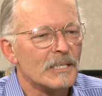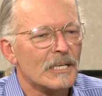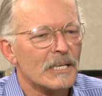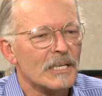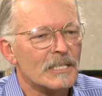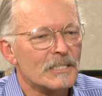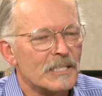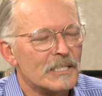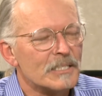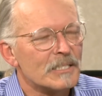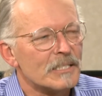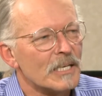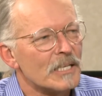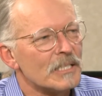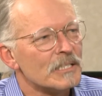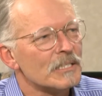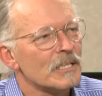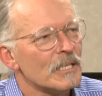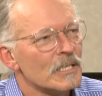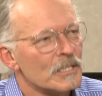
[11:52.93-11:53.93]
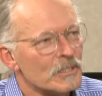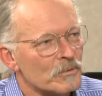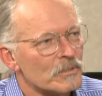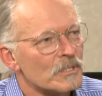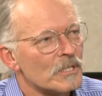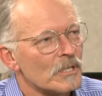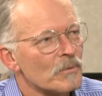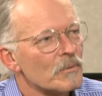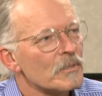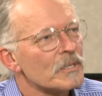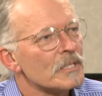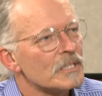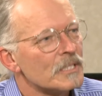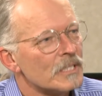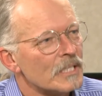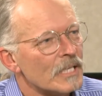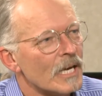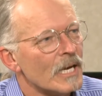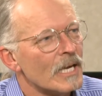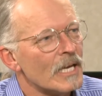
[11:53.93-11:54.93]
as I said, is still with the
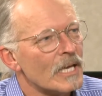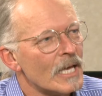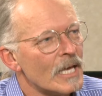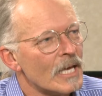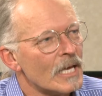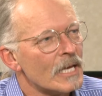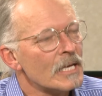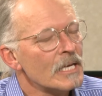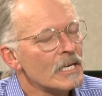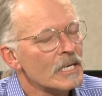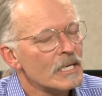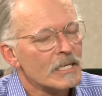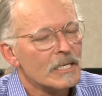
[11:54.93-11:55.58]
CIA.